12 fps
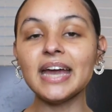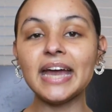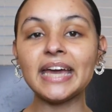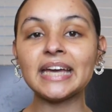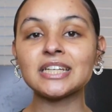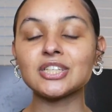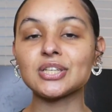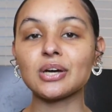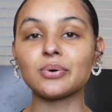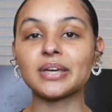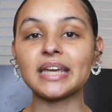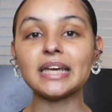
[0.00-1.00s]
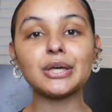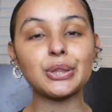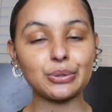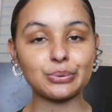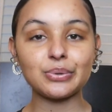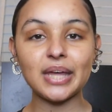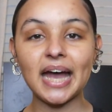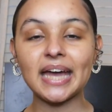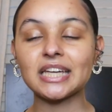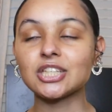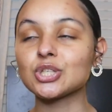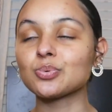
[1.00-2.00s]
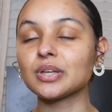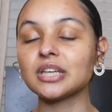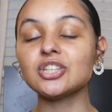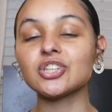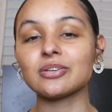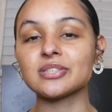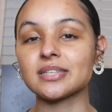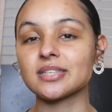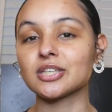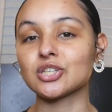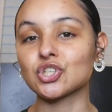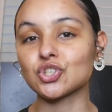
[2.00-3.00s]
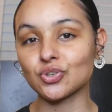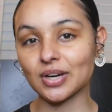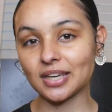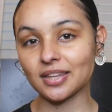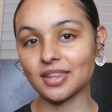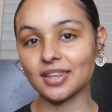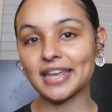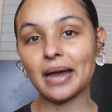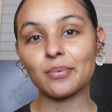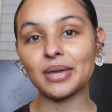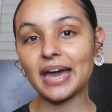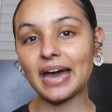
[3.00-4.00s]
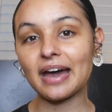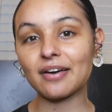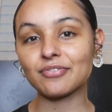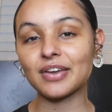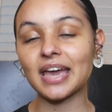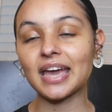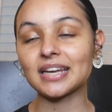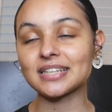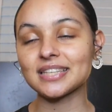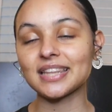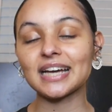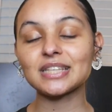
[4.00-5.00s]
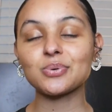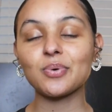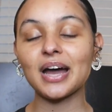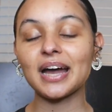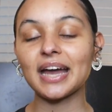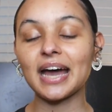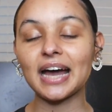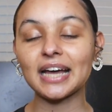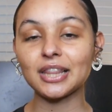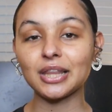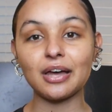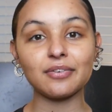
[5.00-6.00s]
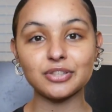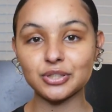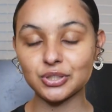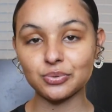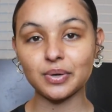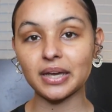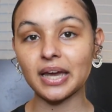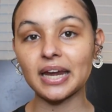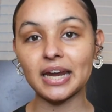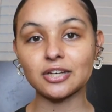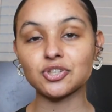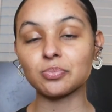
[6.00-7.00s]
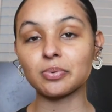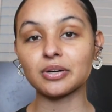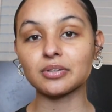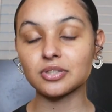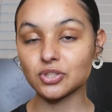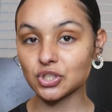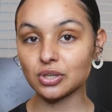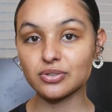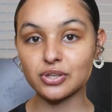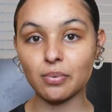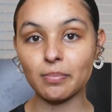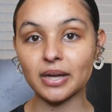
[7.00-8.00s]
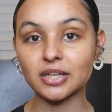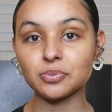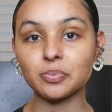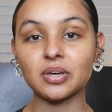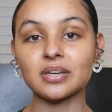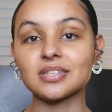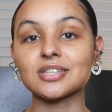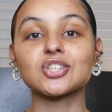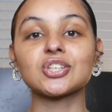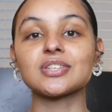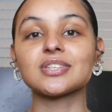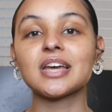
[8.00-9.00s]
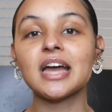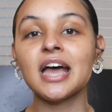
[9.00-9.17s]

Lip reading: And so getting through that, it just really shows us the strength that we have. And that's why I loved doing a natural birth so much, because it's just